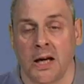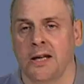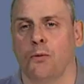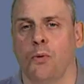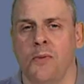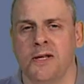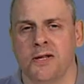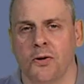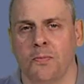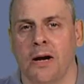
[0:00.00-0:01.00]
Now, when we
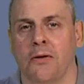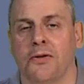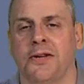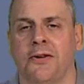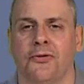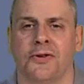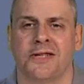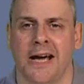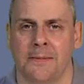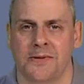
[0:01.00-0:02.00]
talk about the different
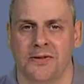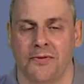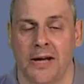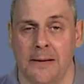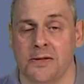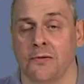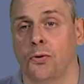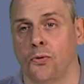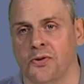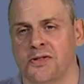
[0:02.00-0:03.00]
types of names, of
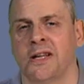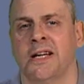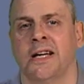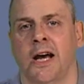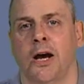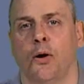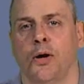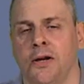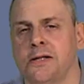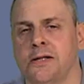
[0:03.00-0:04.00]
course,
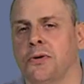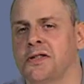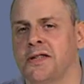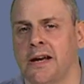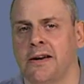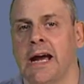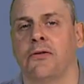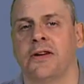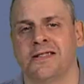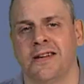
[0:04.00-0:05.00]
you need to understand how
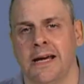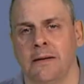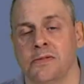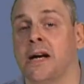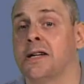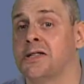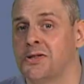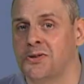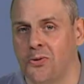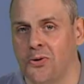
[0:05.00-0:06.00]
these names are
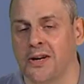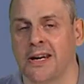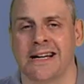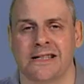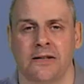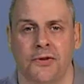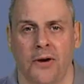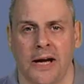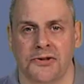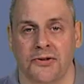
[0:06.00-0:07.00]
stored in Active
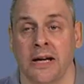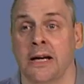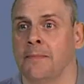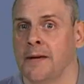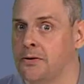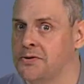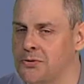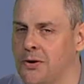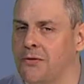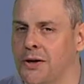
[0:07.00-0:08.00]
Directory and
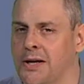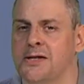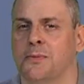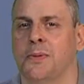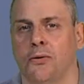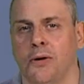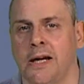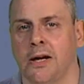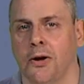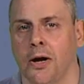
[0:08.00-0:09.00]
also if they need to be
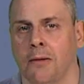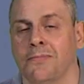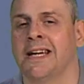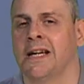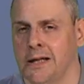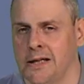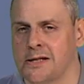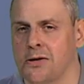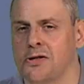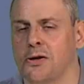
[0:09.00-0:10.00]
unique or not.
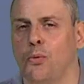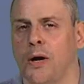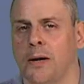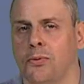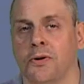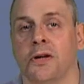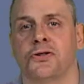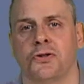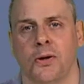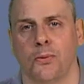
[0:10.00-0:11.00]
Let's go to the whiteboard and I'll
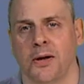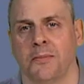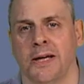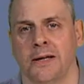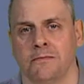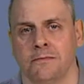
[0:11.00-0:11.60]
show you what I mean.